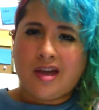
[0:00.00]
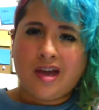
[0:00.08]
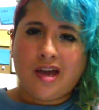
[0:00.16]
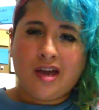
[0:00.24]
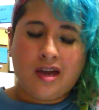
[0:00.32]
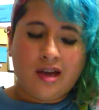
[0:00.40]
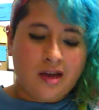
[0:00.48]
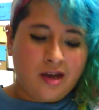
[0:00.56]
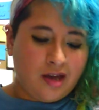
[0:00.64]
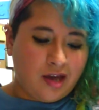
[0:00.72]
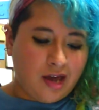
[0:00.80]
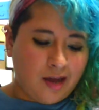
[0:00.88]

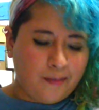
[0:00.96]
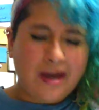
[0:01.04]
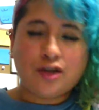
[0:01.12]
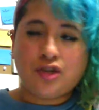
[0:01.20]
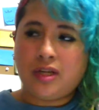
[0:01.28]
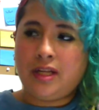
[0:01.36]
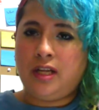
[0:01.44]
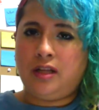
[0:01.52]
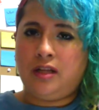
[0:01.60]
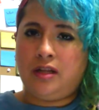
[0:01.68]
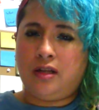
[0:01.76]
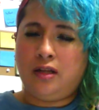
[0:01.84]
I'm
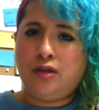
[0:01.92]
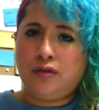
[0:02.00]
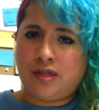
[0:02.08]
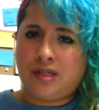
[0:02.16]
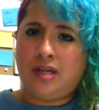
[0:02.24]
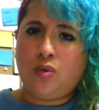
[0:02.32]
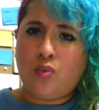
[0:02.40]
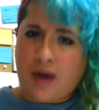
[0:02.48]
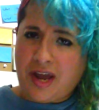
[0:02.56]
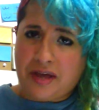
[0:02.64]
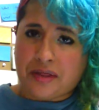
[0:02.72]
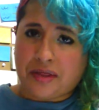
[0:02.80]
actually losing
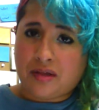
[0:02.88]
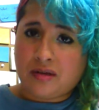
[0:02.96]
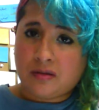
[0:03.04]
weight.